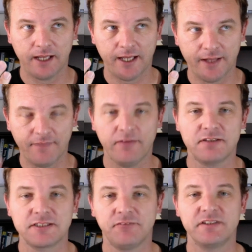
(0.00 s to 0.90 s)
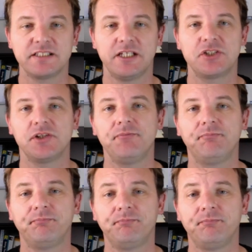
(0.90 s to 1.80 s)
in this civilization.
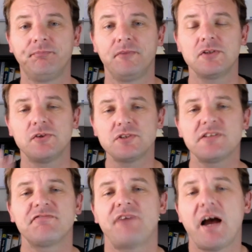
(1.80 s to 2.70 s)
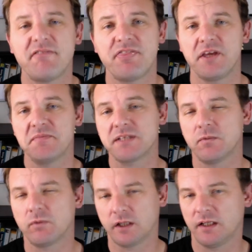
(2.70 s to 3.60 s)
So those are the 5 themes that
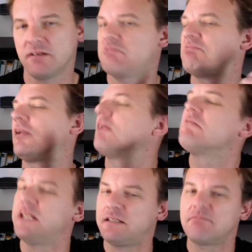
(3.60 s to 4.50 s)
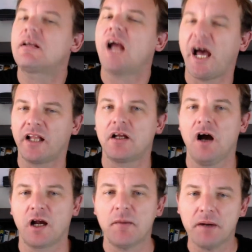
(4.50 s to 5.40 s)
we're going to kind of
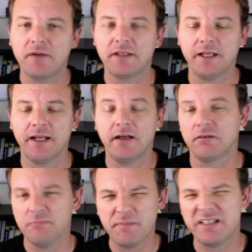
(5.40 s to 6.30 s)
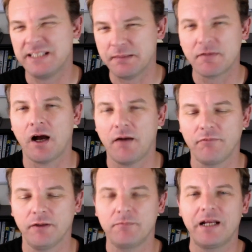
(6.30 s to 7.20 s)
talk about today, or maybe deep conflict.